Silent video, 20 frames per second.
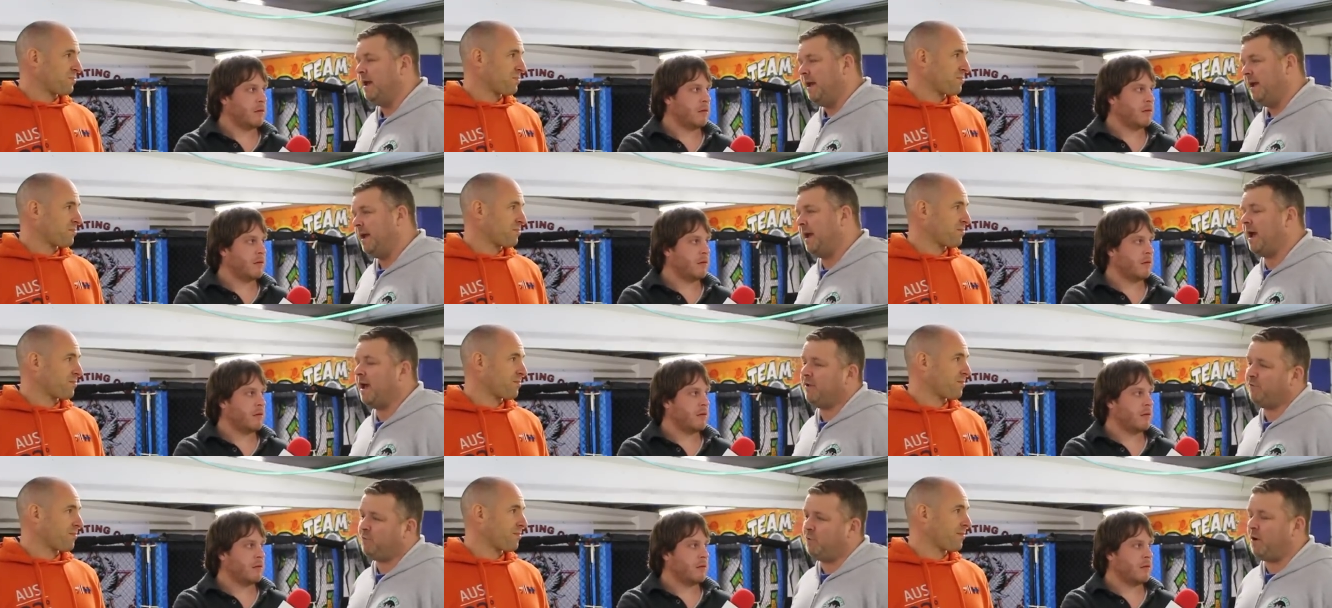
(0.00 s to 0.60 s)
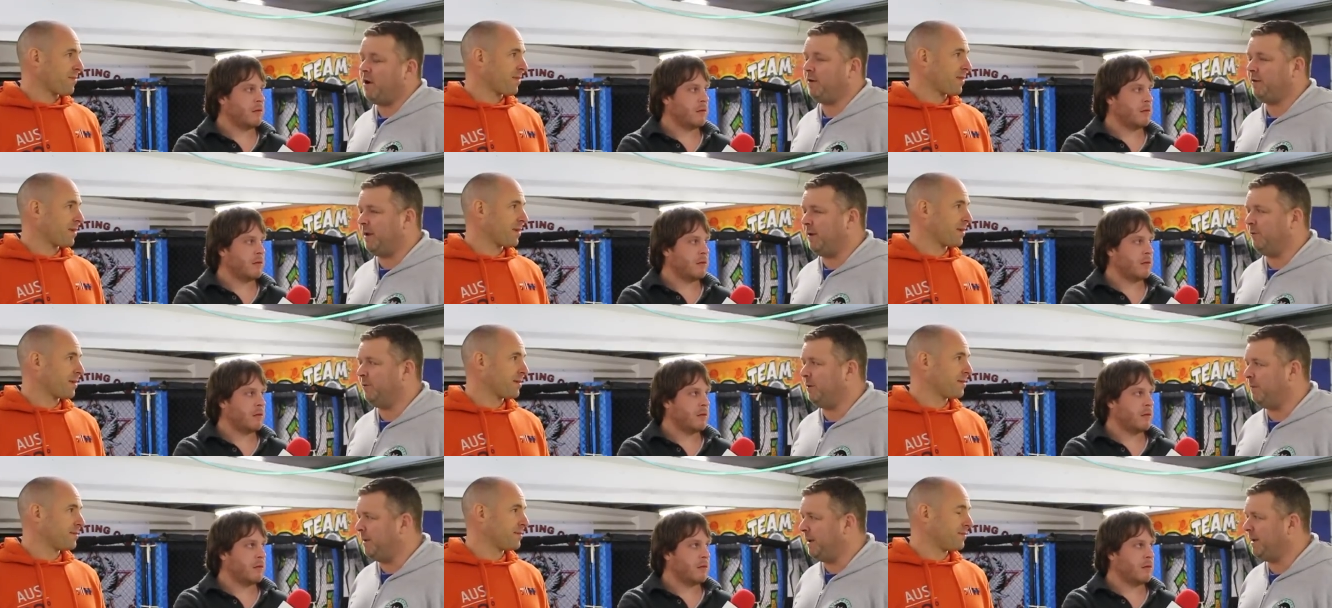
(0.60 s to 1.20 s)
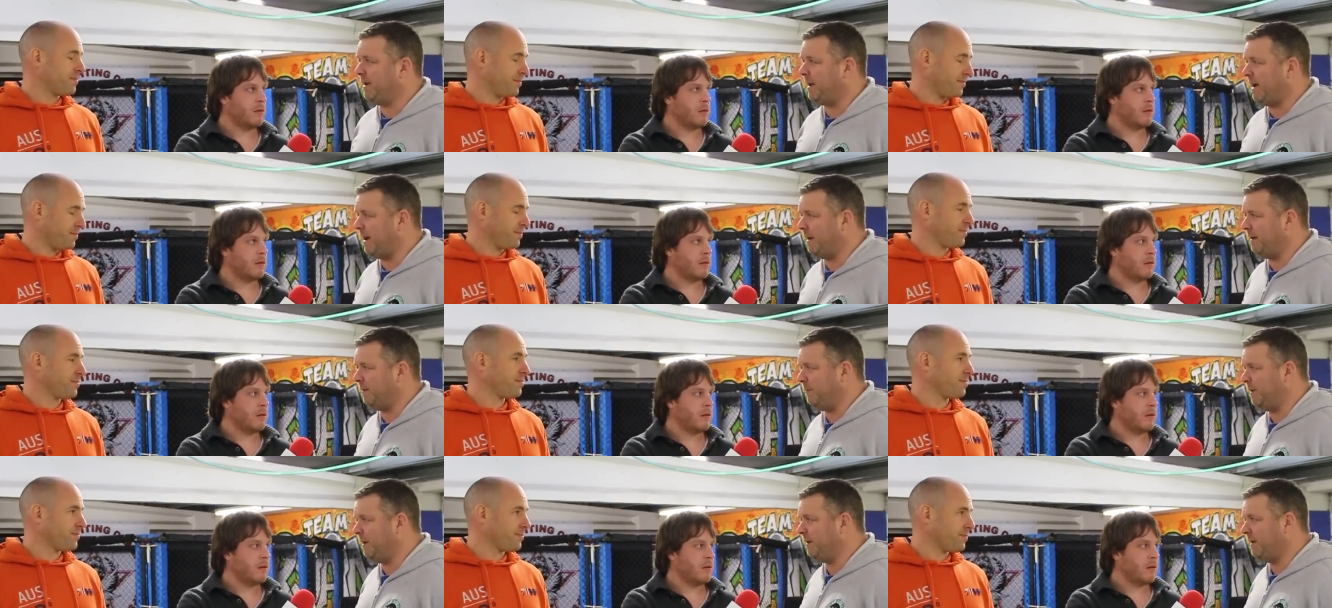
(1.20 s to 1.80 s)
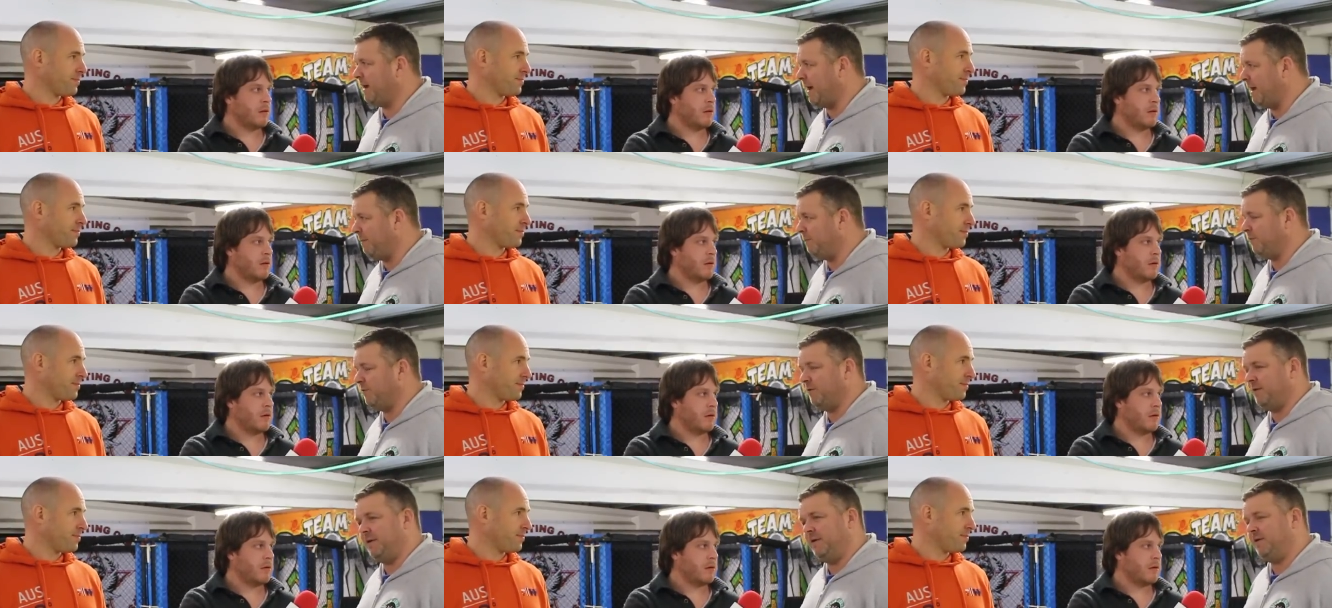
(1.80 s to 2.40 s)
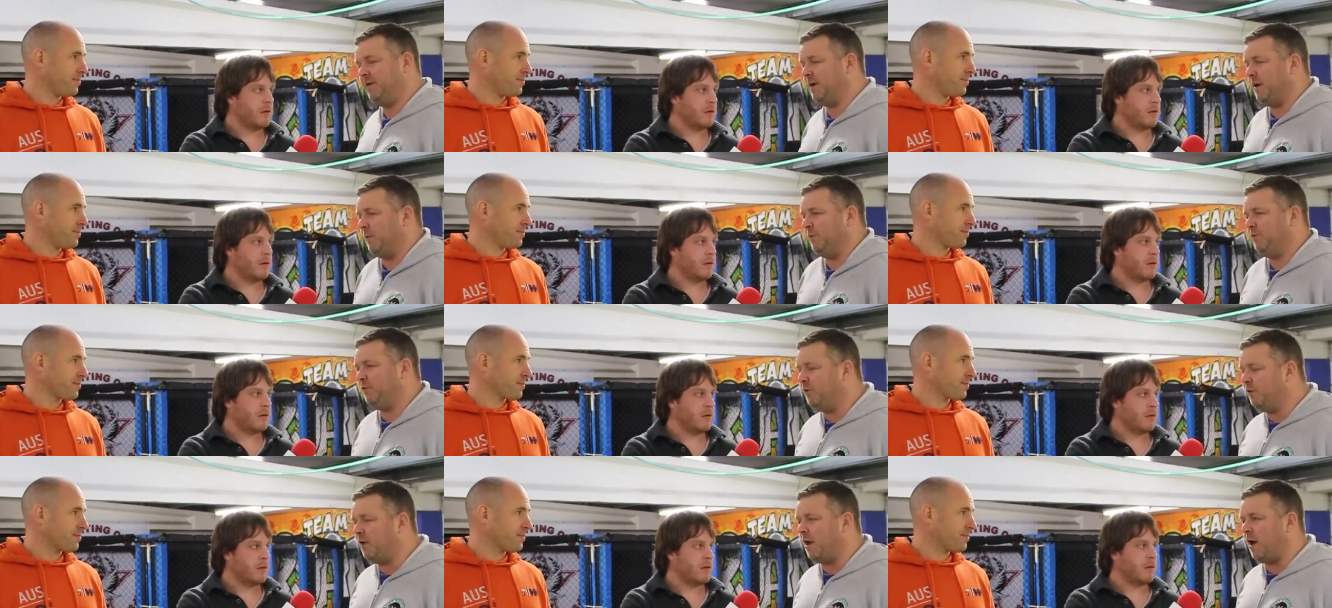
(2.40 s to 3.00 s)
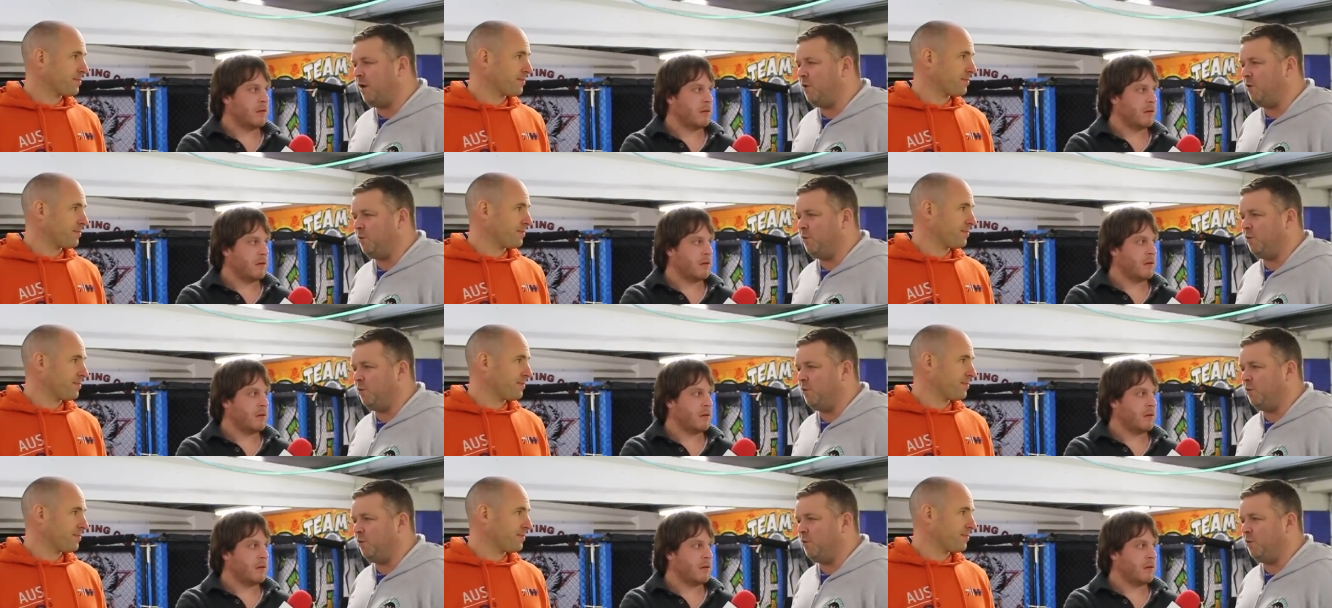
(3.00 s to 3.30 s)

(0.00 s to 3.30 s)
Speaker 1: he has walked out in the big the big camps, and he's you know he's done the whole